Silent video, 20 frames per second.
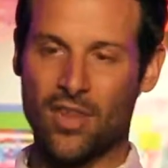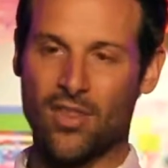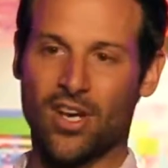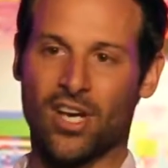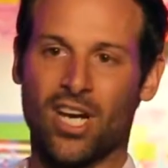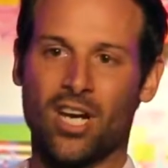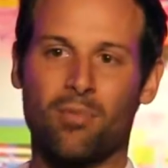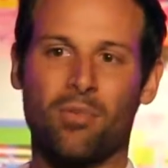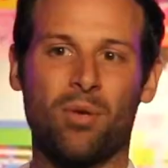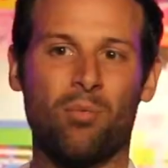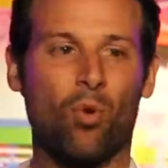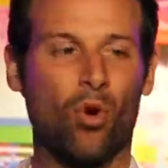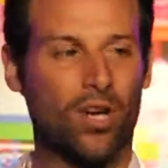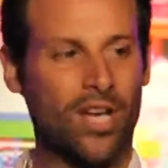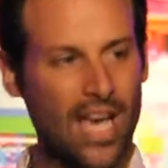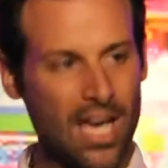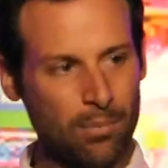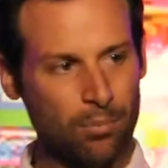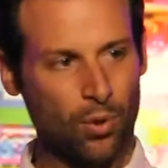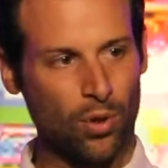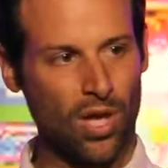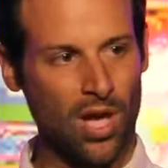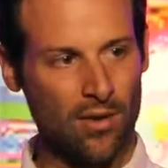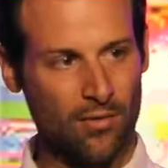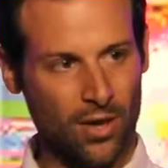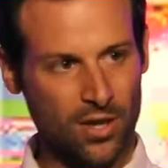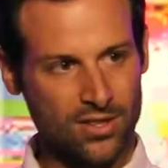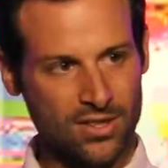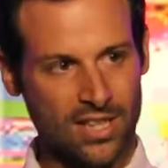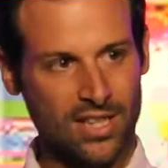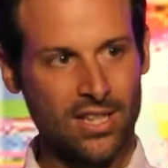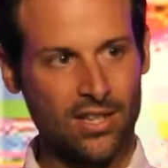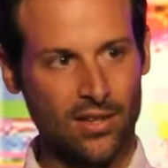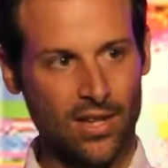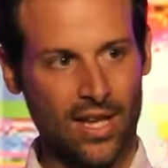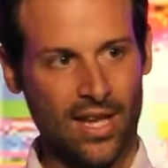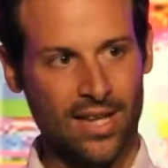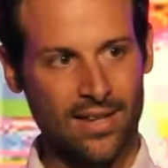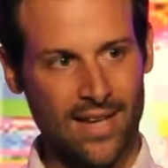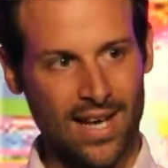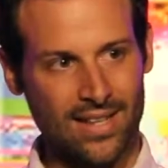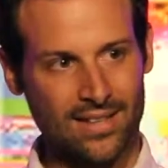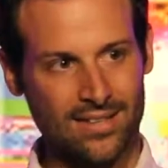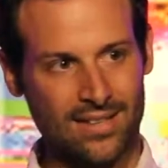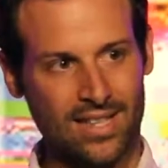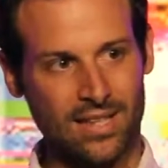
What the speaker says: they're going to be more capable of articulating that